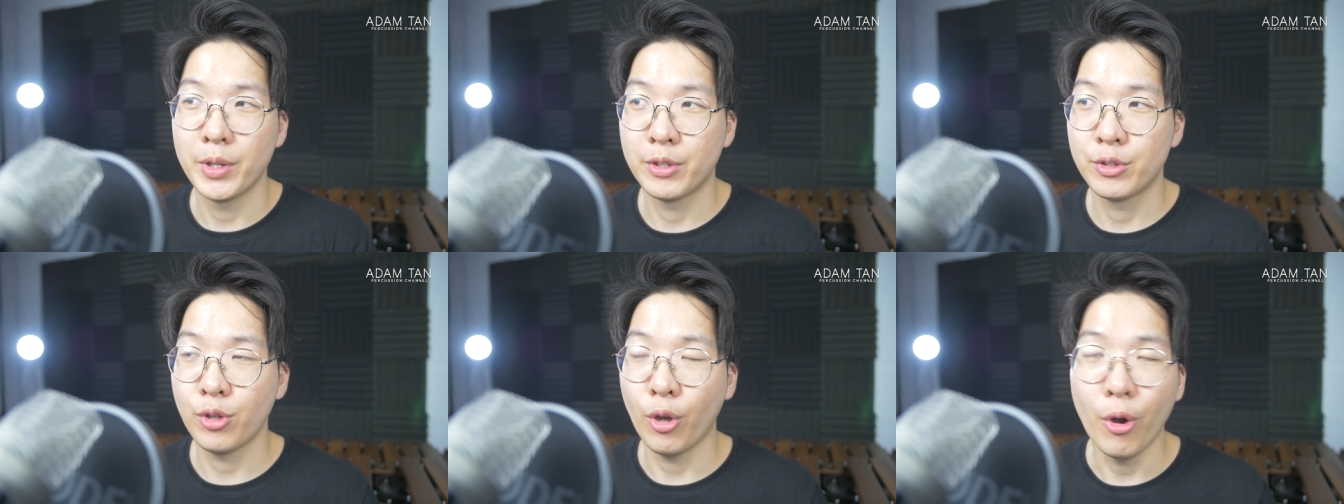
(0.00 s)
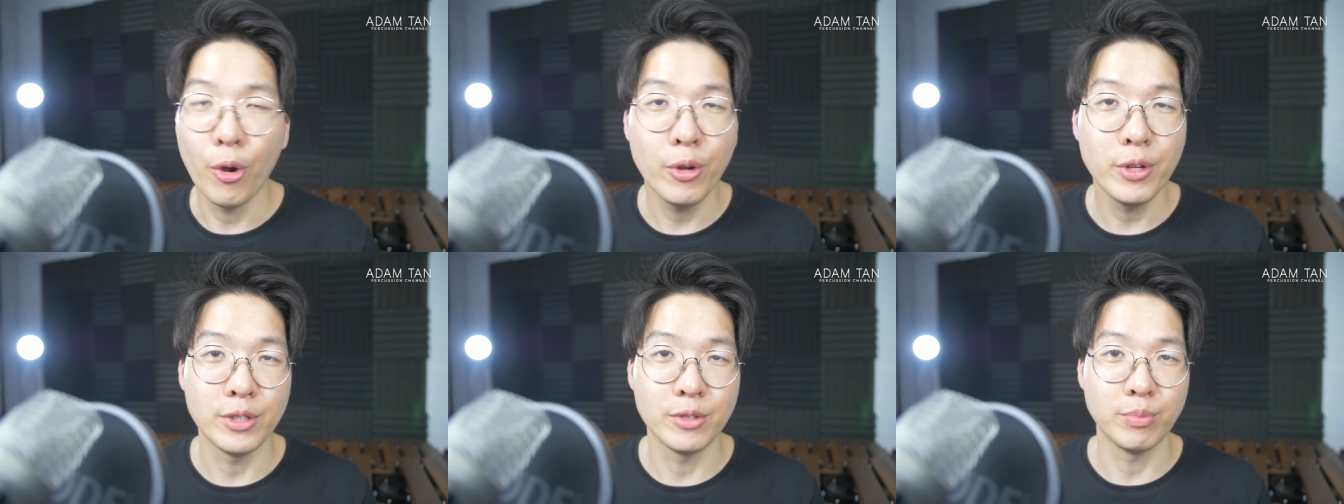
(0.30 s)
The
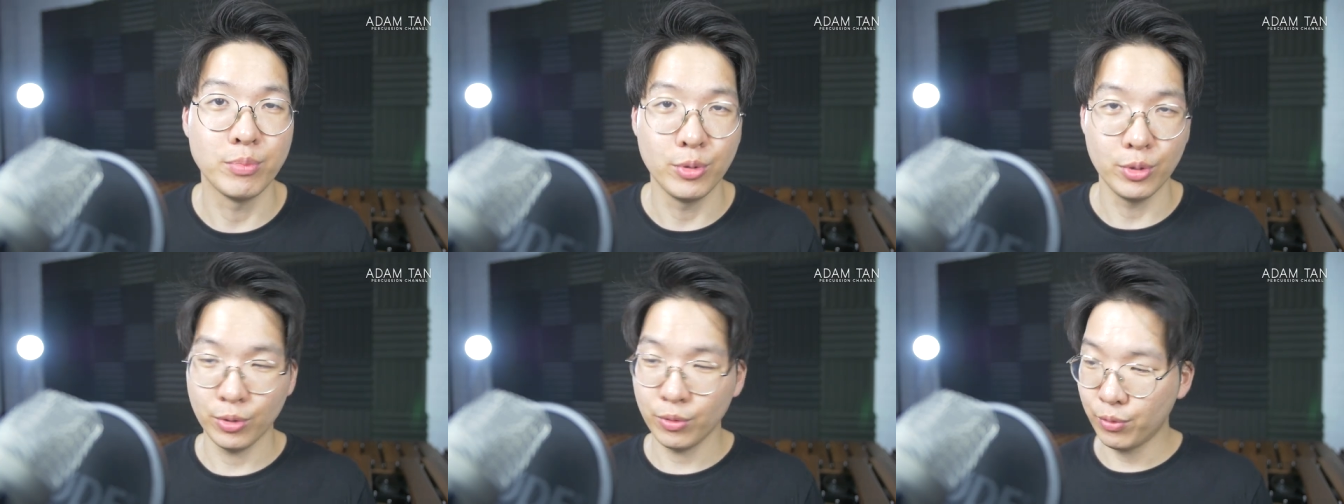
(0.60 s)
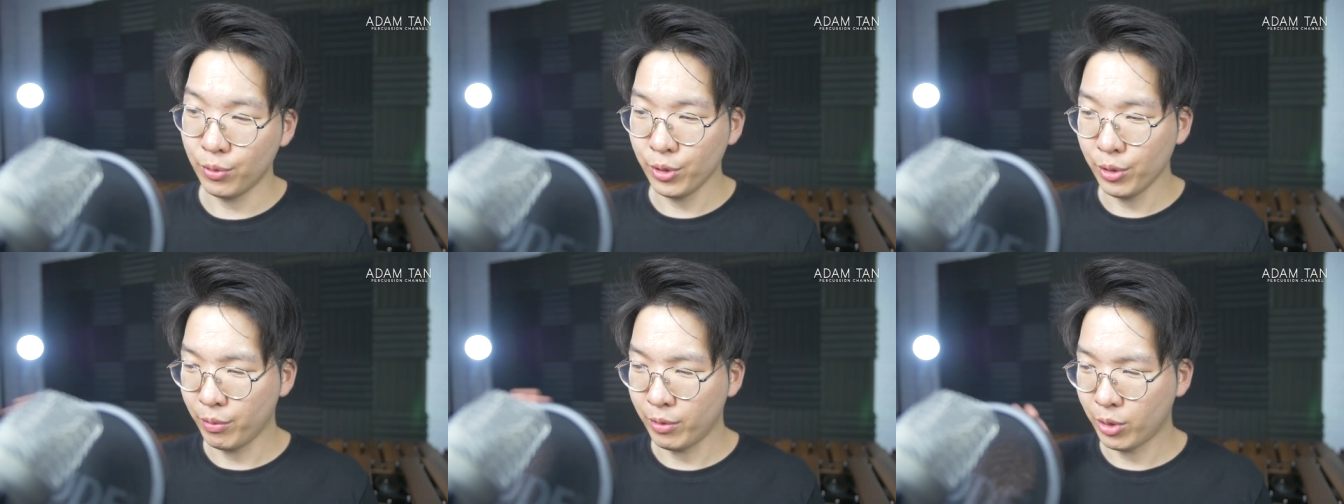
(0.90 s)
tone is
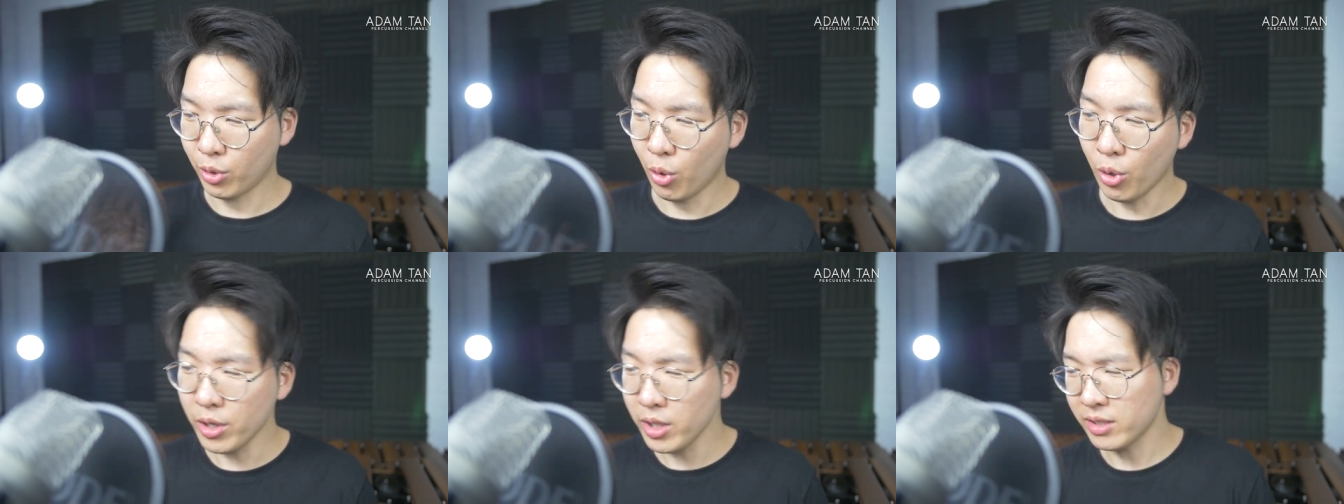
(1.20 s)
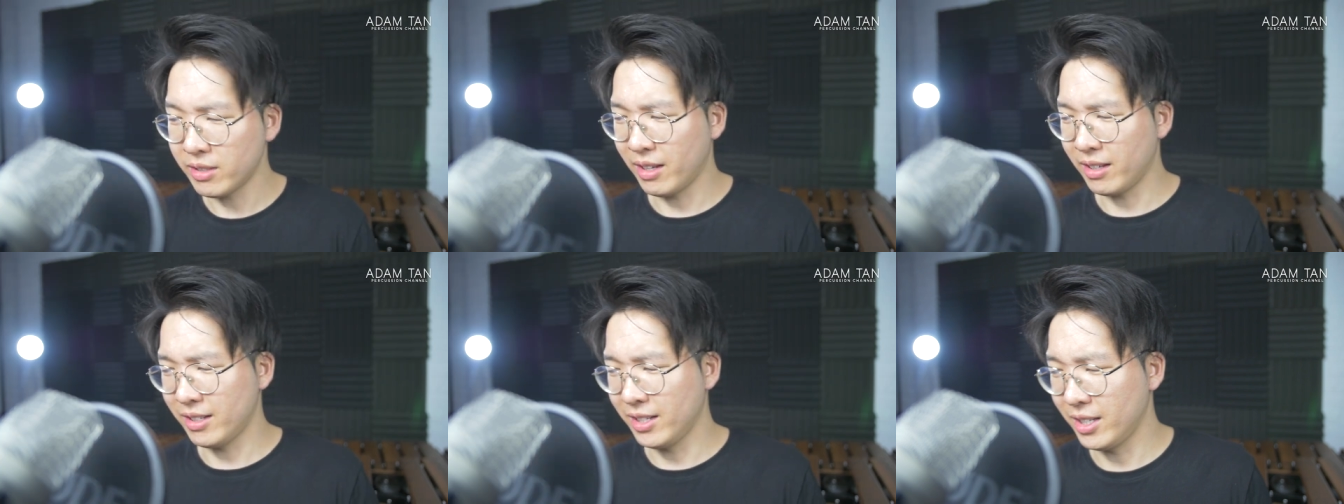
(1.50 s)
beautiful. The
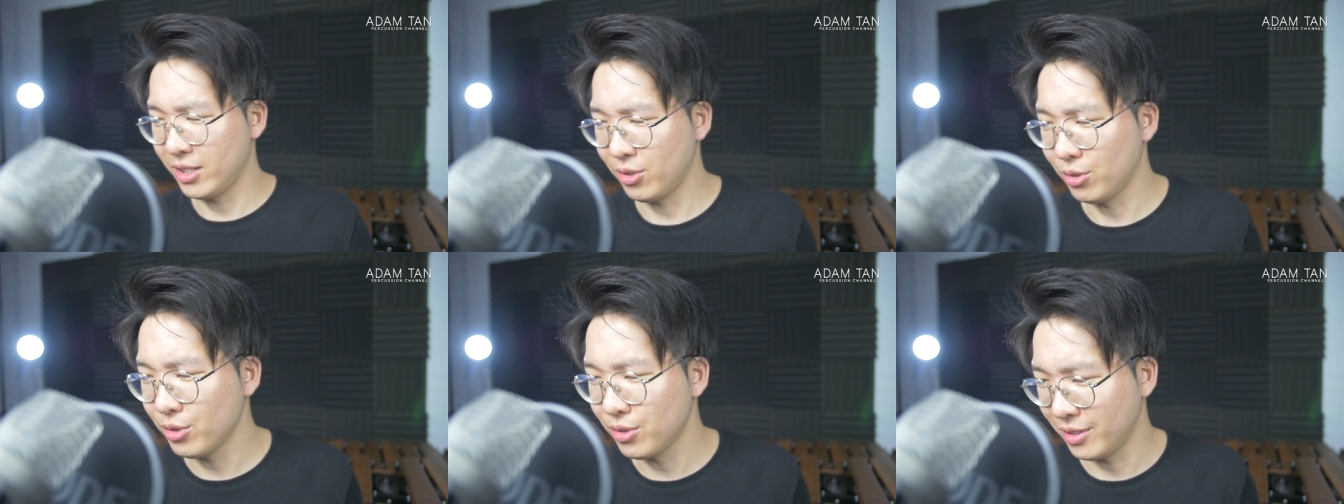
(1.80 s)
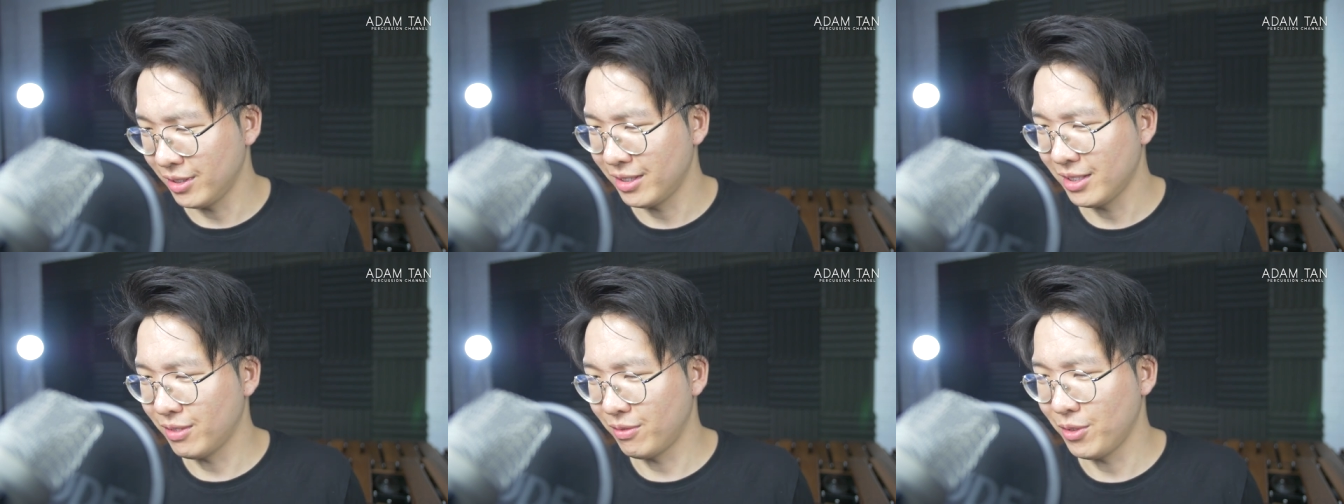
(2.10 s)
recording technique
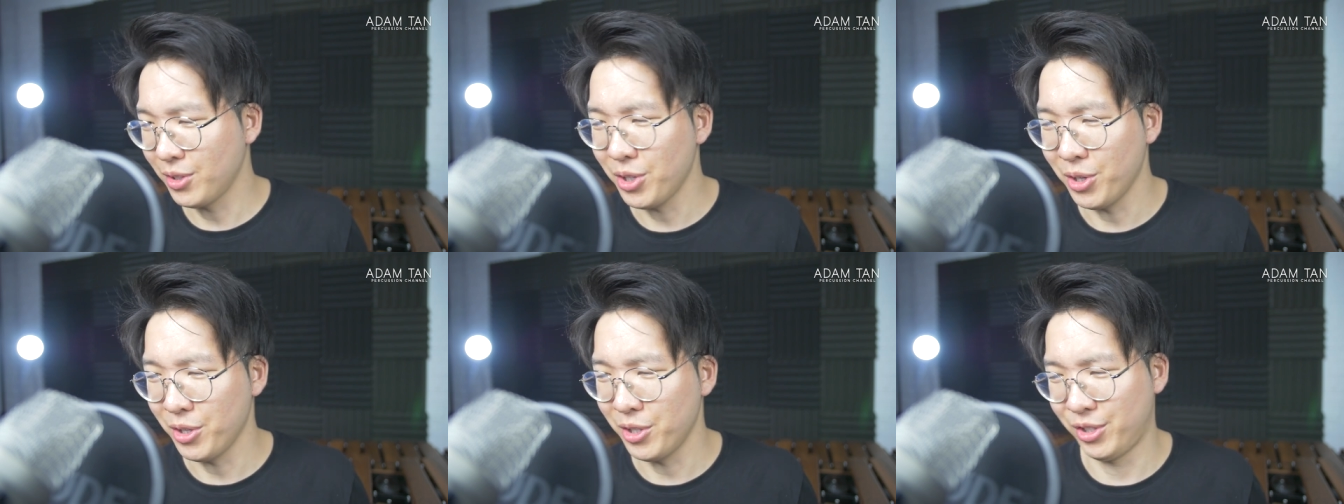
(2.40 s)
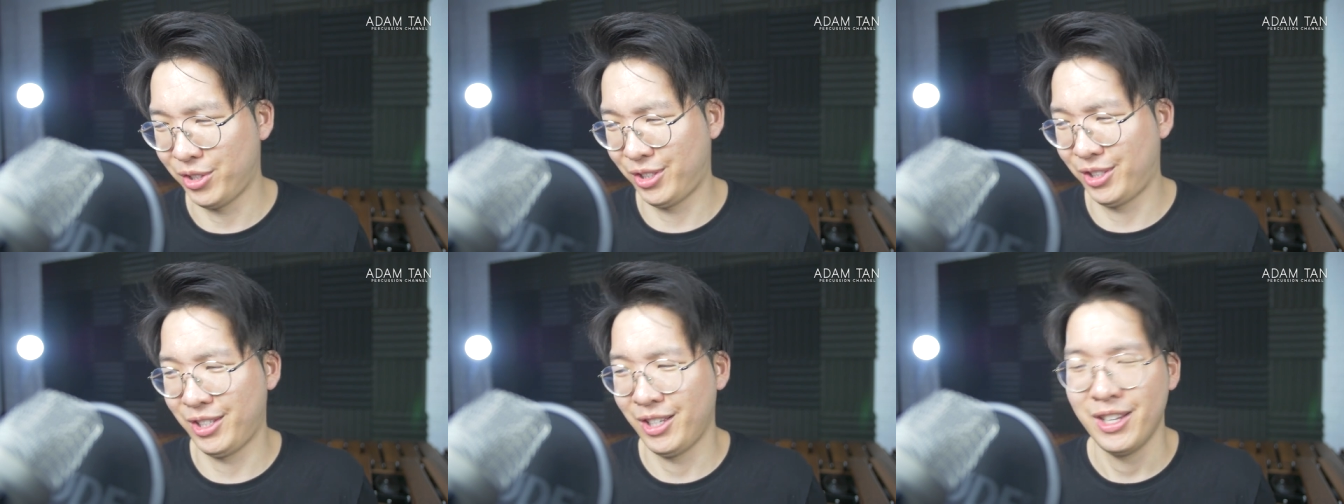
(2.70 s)
used in this video
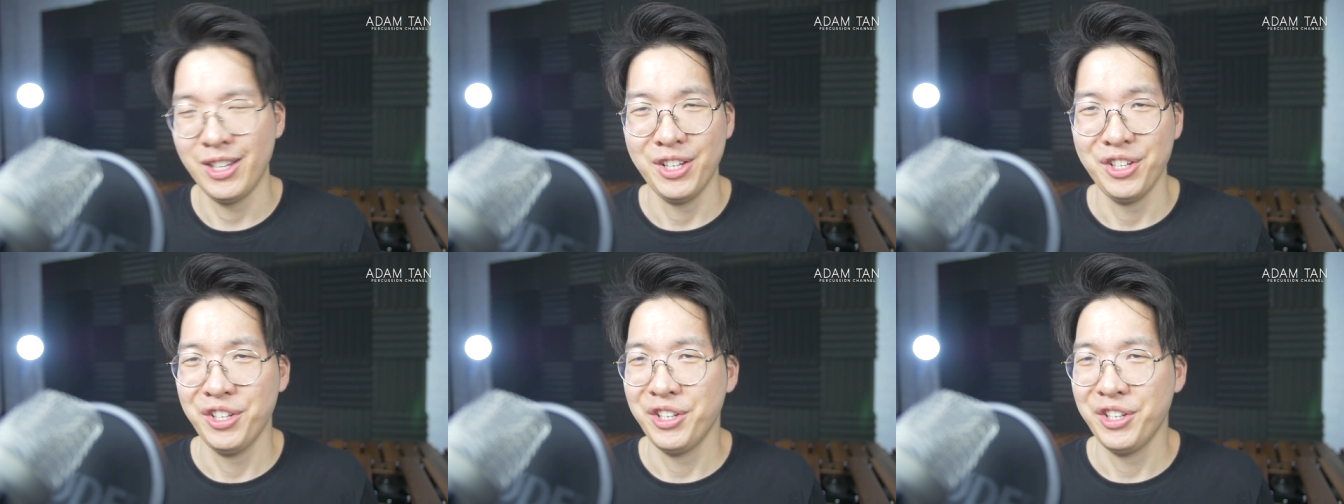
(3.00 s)
is,